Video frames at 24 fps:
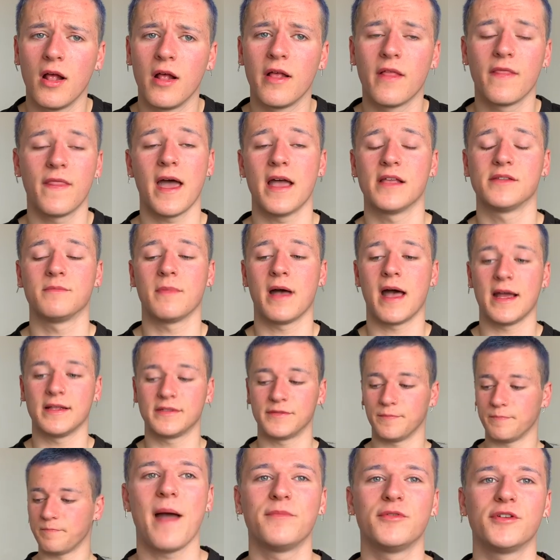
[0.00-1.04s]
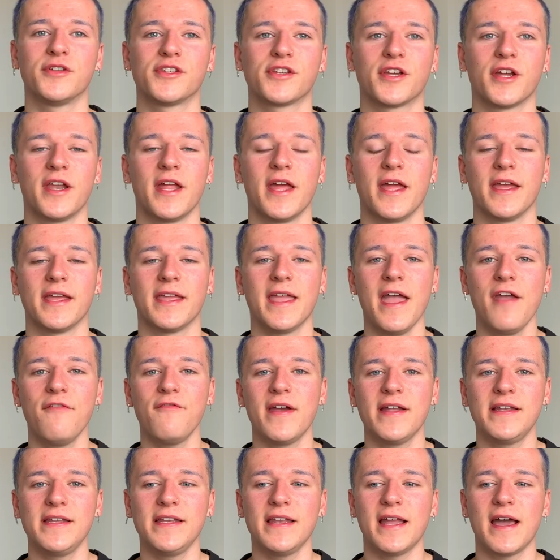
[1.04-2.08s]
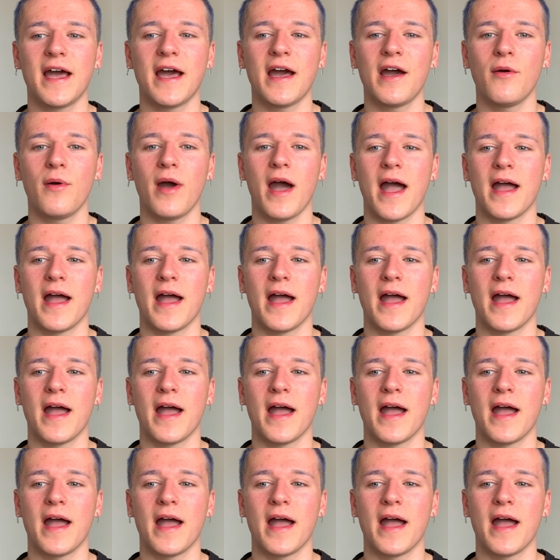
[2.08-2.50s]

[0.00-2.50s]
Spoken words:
That's mad. I'm just gonna get ready now